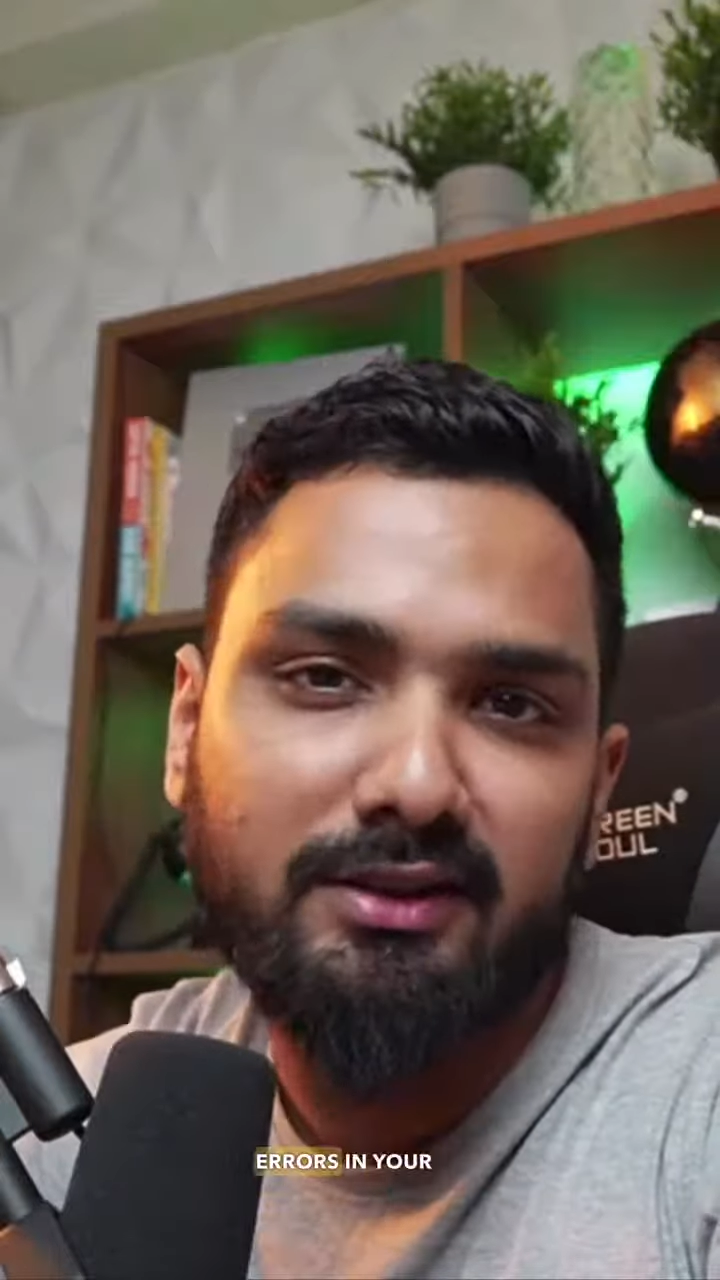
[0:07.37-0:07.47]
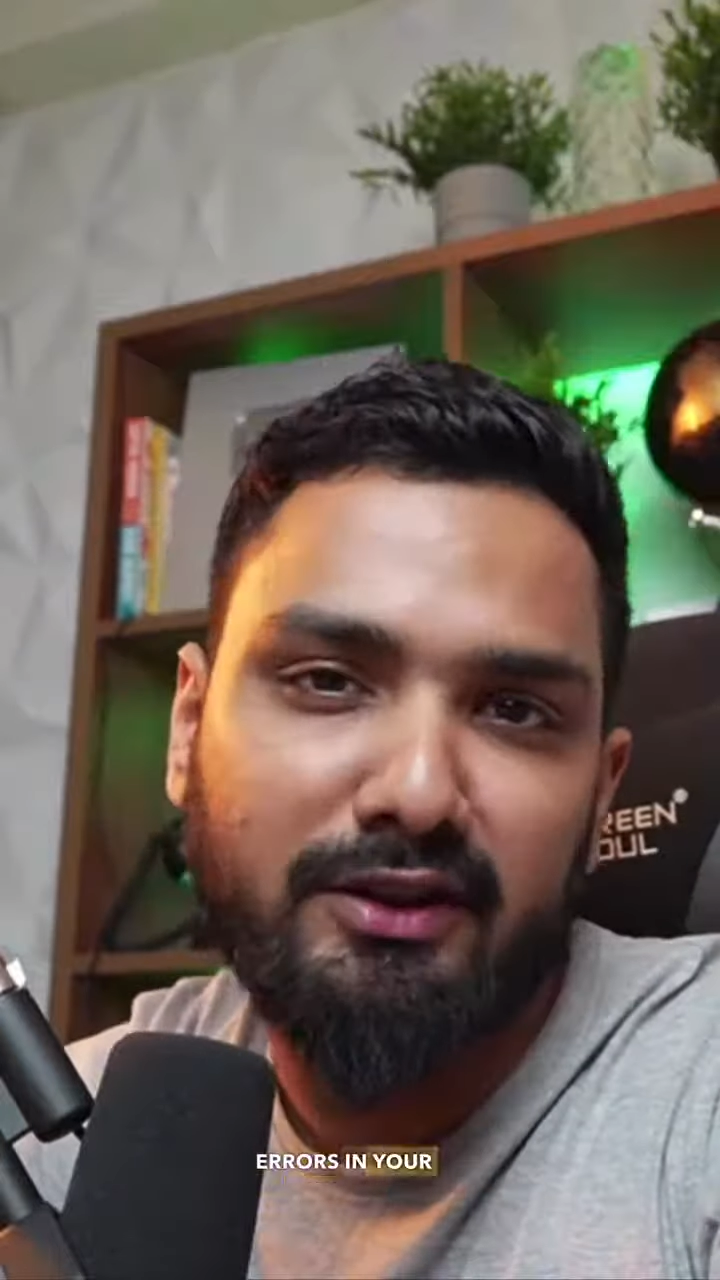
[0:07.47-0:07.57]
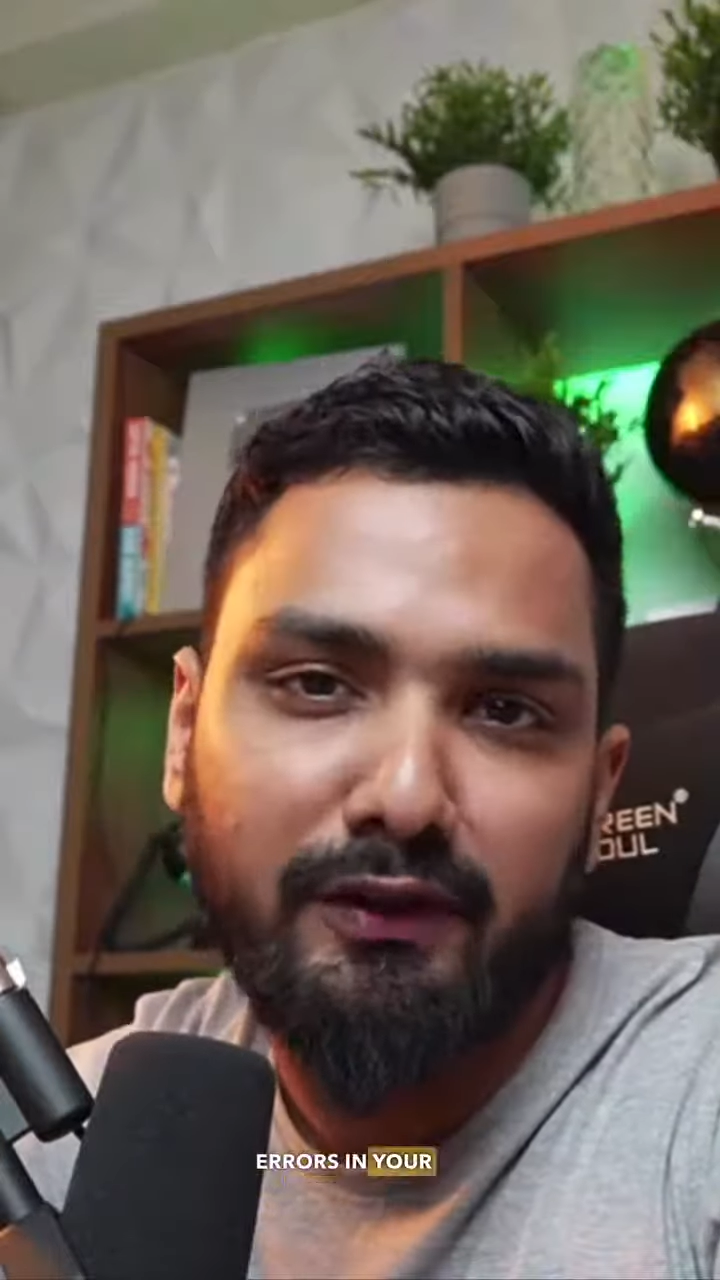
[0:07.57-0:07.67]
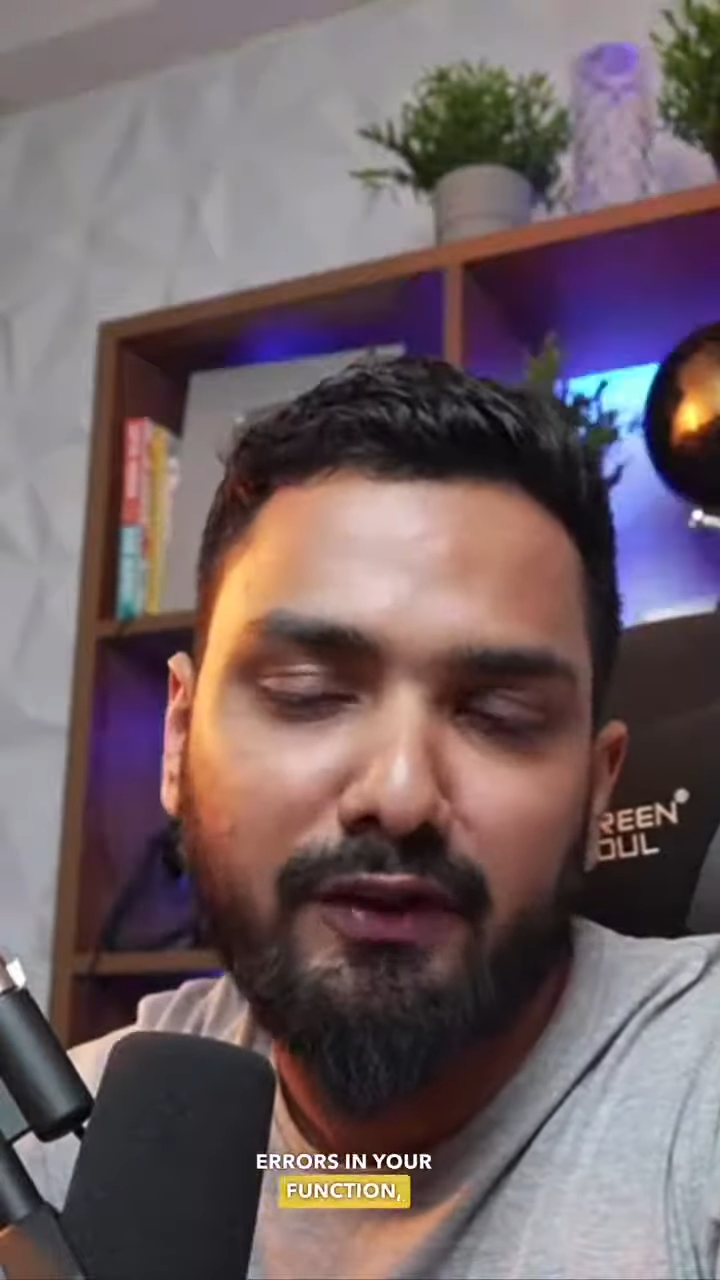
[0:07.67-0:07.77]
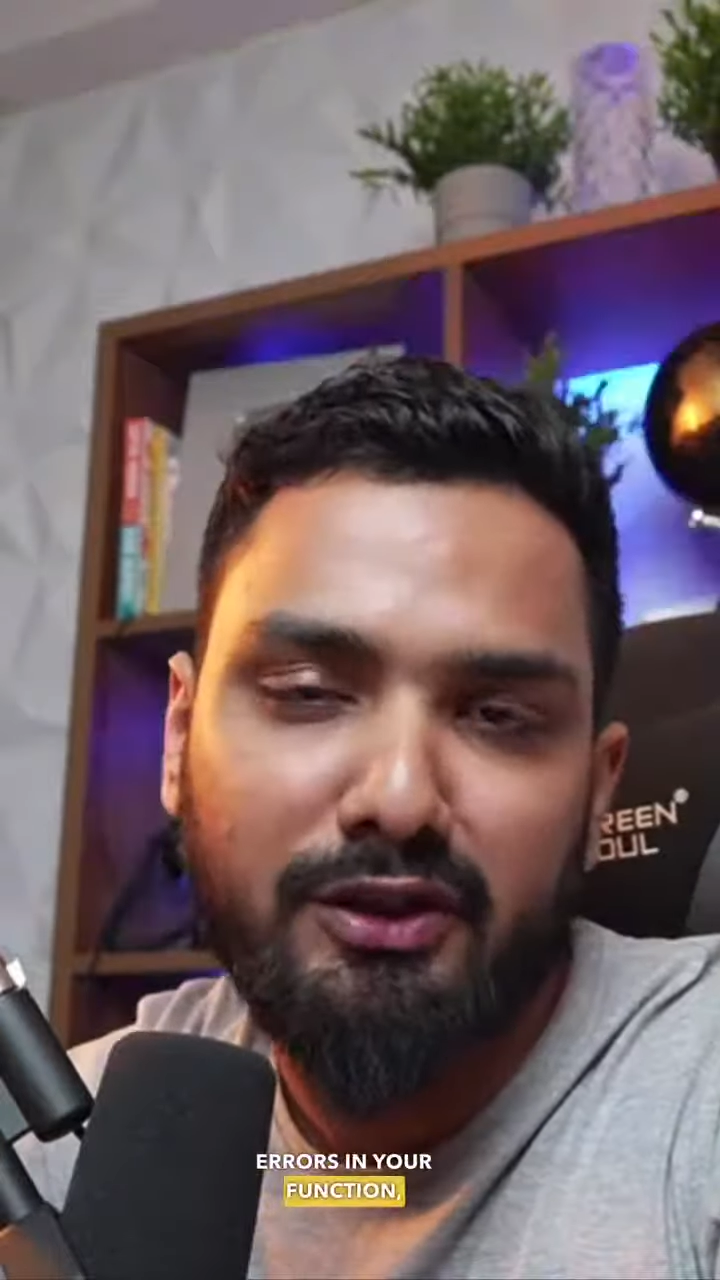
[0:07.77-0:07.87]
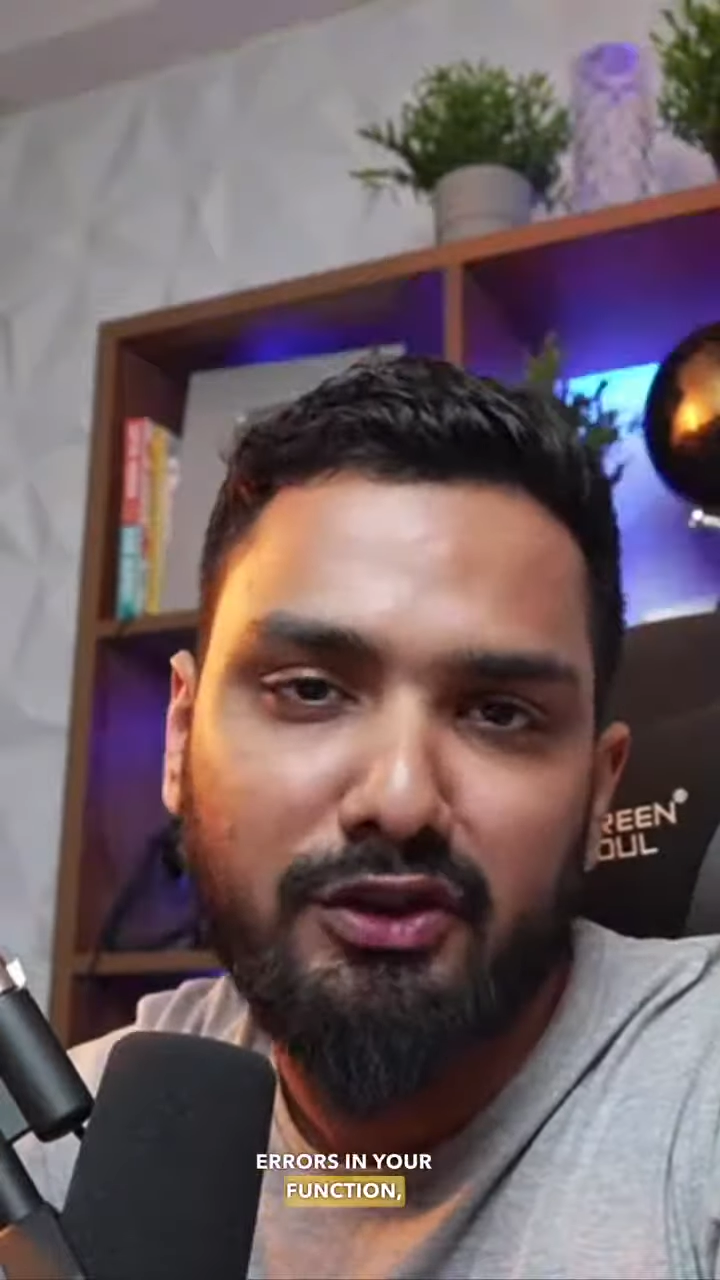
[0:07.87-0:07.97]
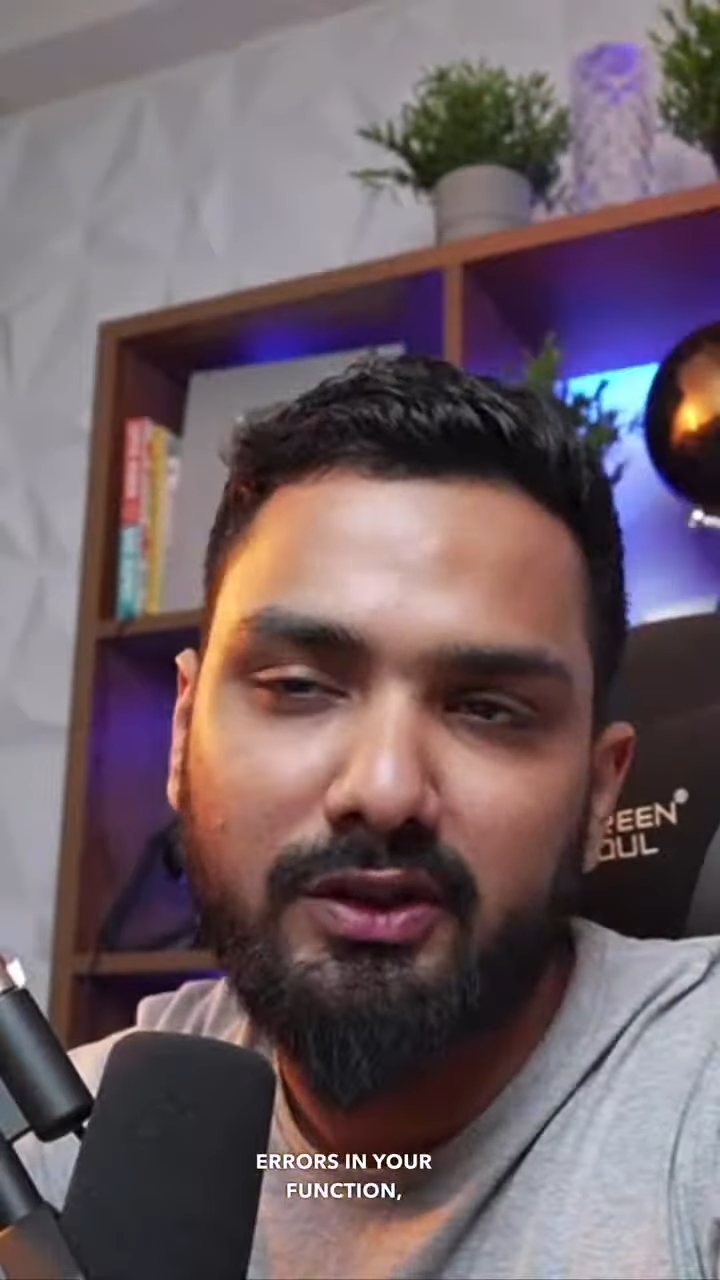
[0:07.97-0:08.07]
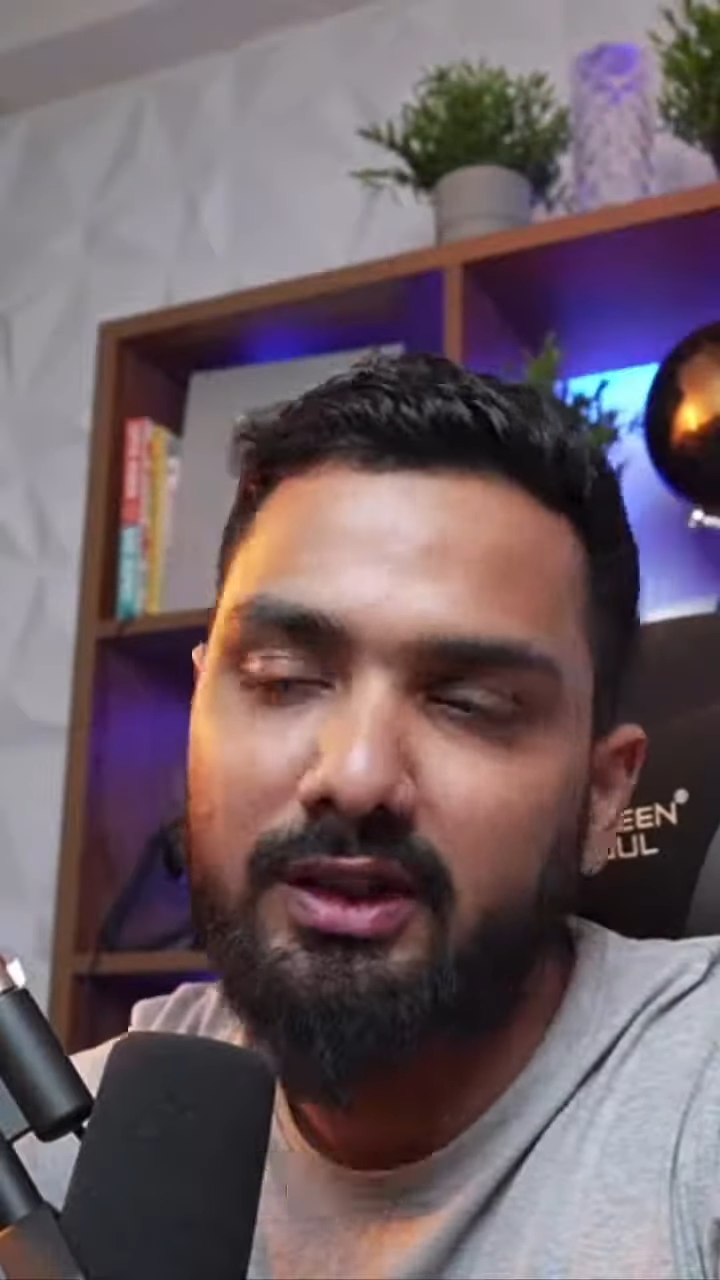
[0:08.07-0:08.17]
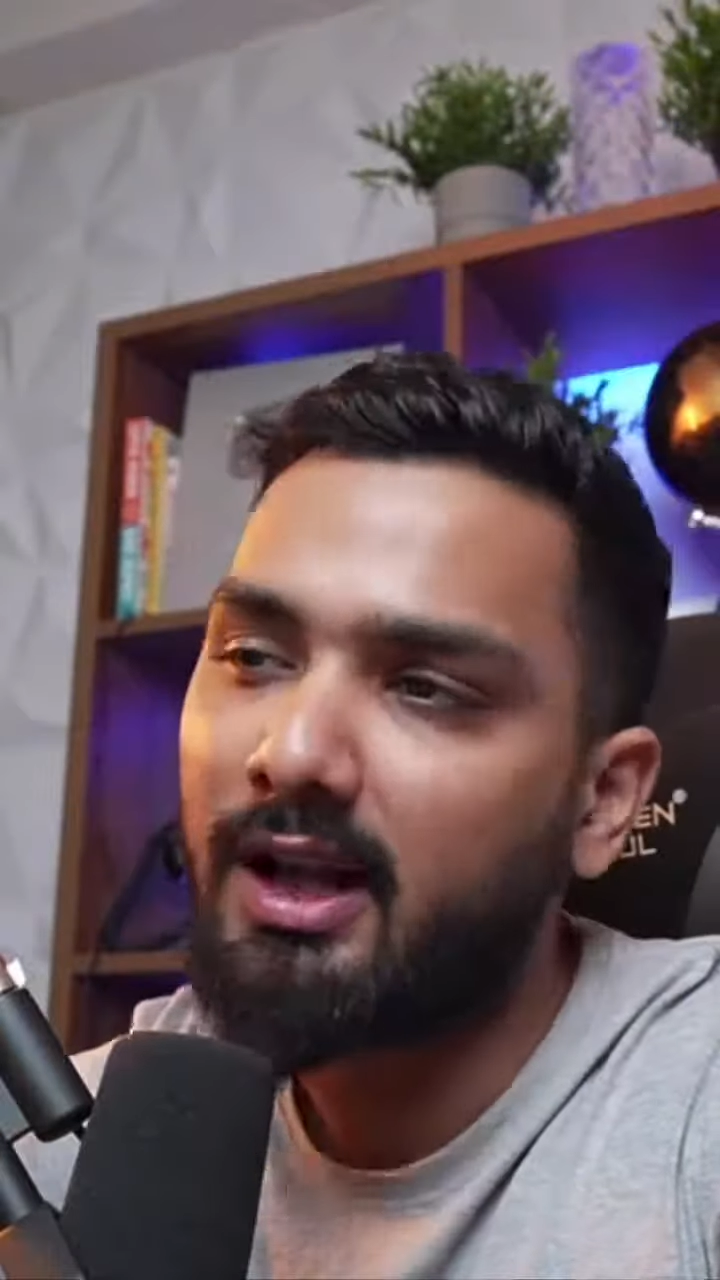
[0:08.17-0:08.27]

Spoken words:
in your function,